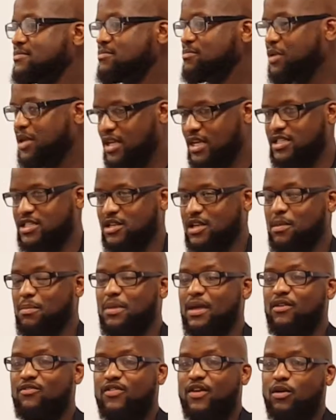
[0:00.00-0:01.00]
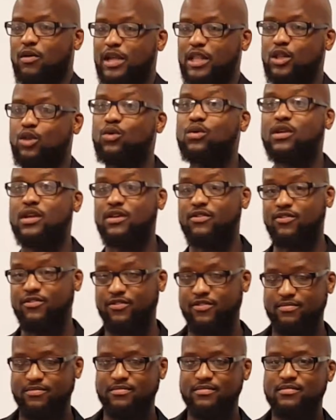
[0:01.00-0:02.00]
because it can be a very lucrative
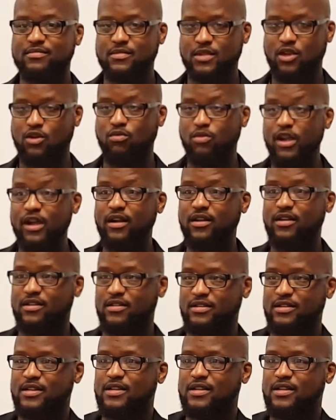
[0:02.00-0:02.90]
career.